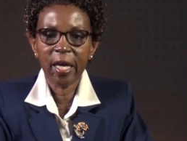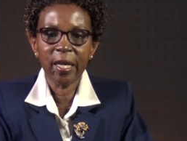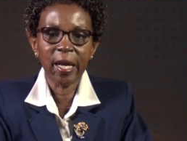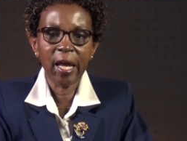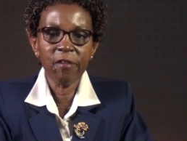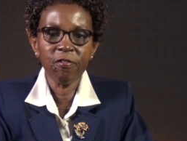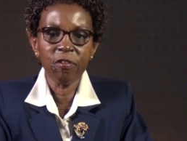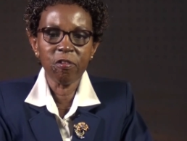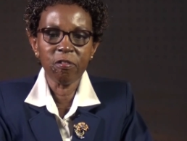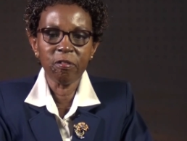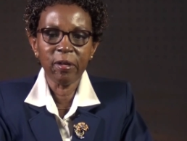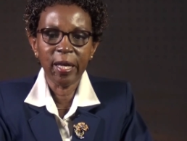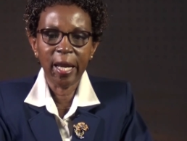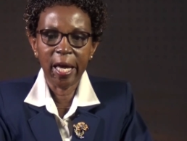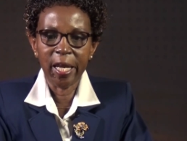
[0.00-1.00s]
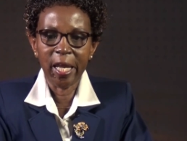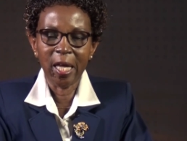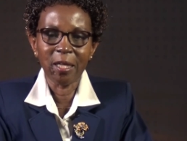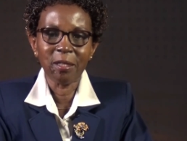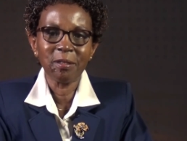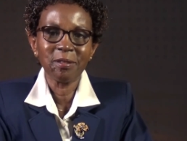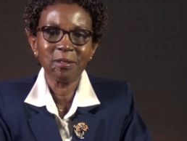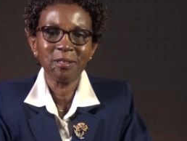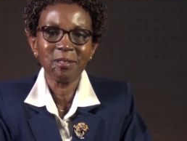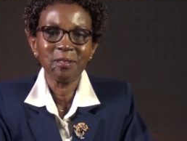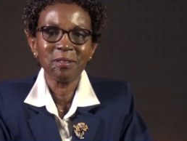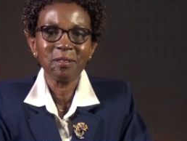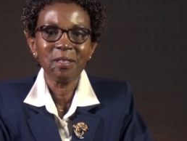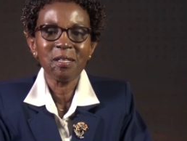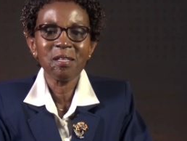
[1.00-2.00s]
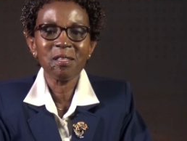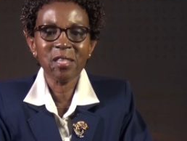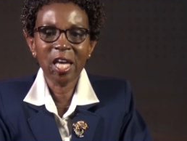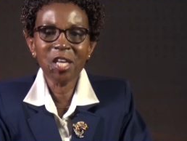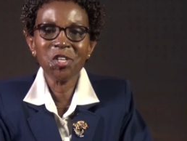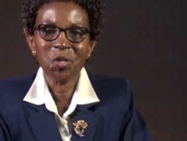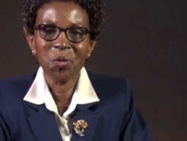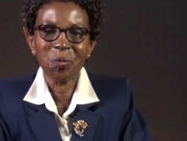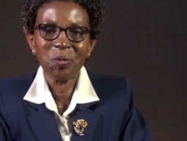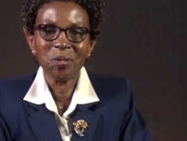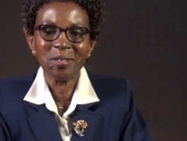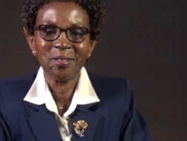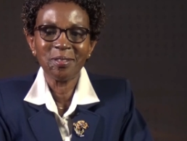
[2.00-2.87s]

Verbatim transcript: and lifelong learning. Thank you.